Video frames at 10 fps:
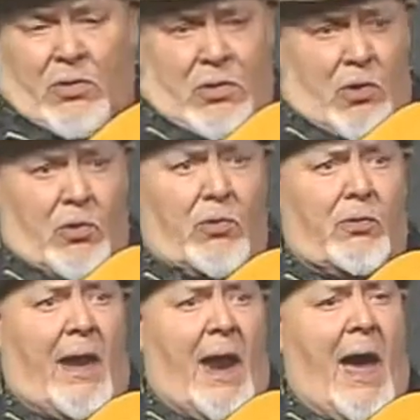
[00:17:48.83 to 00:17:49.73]
You
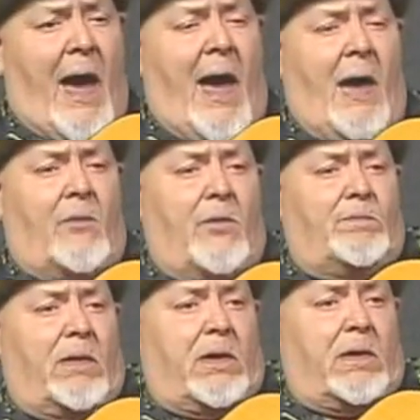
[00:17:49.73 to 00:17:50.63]
knew that I
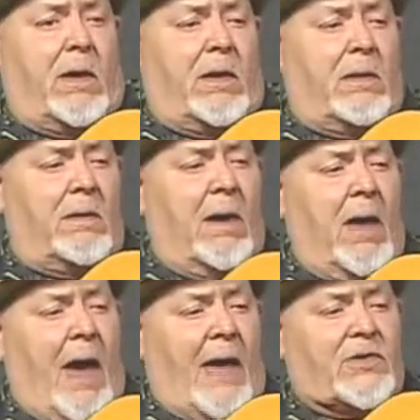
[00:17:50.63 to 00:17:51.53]
would be here
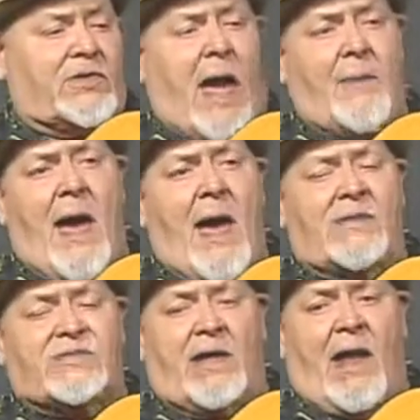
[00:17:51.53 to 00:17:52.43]
at the time I
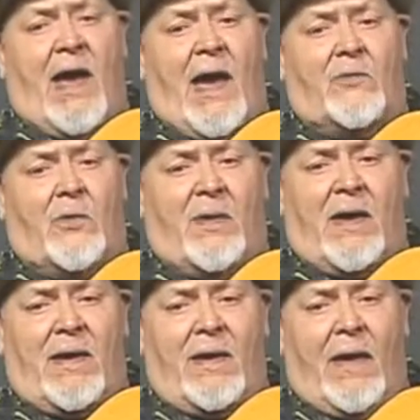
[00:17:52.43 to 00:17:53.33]
said I would
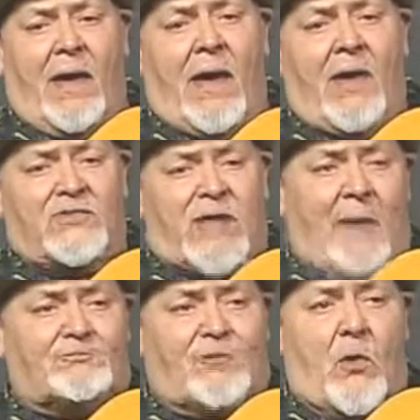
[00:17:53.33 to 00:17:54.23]
be.
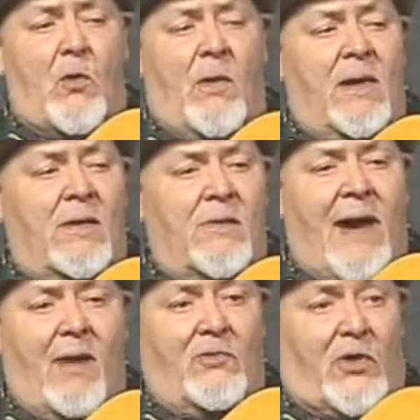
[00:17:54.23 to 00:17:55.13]
Stop fooling
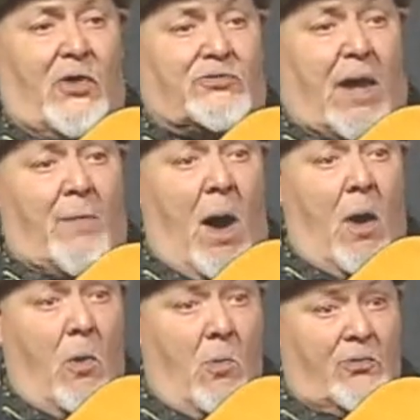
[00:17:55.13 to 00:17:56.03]
around, just come
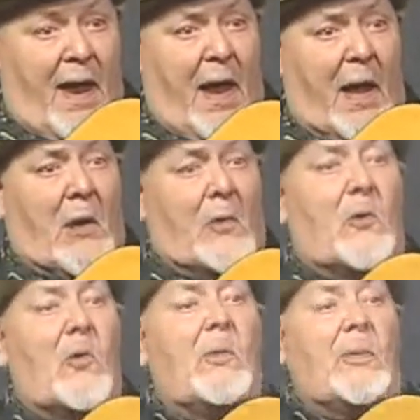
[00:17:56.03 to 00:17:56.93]
on down
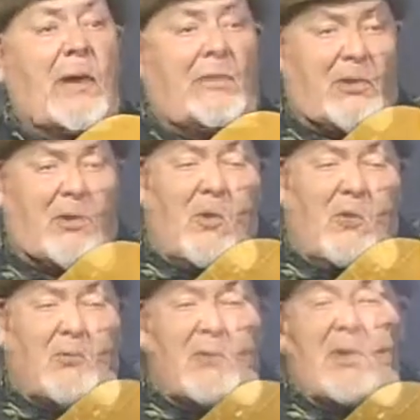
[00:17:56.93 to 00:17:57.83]
and open up the
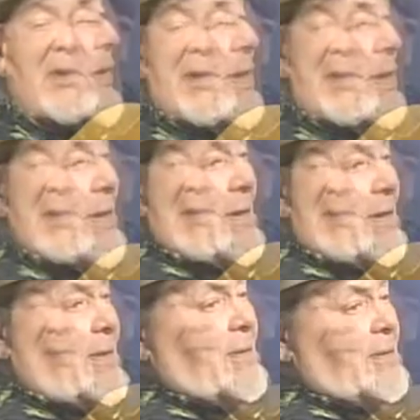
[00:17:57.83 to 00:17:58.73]
door for me.
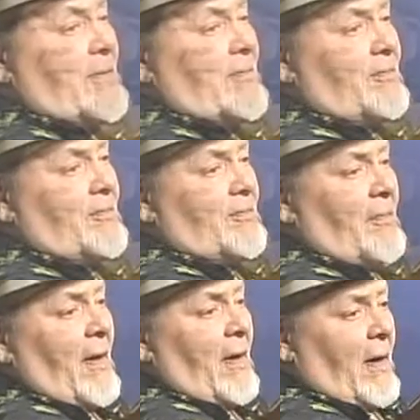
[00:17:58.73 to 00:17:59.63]

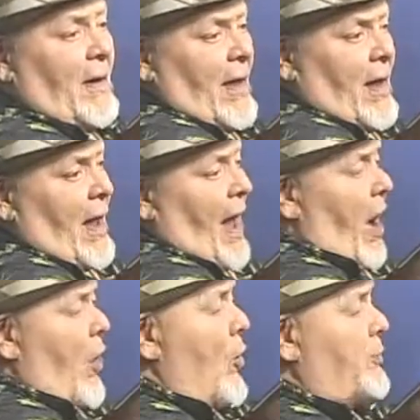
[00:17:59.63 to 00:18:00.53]

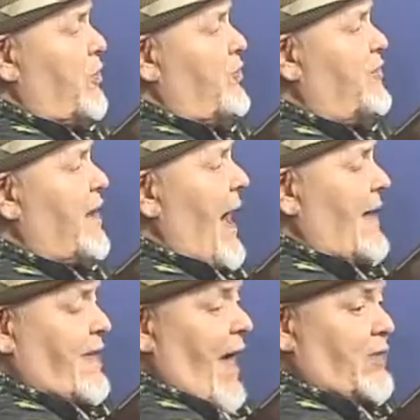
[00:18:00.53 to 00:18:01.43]
I hope you
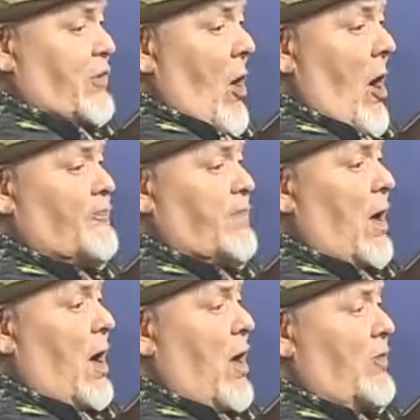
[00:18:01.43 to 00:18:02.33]
got that coffee
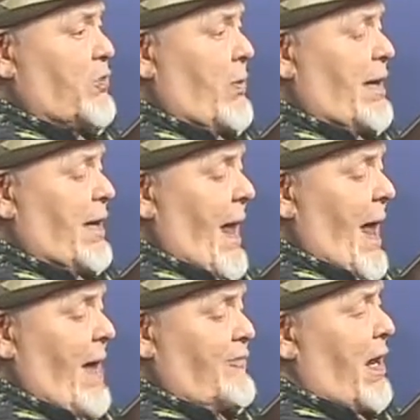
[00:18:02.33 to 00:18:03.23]
on so we can
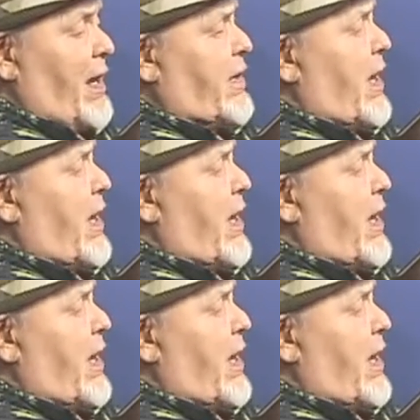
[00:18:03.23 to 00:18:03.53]
have a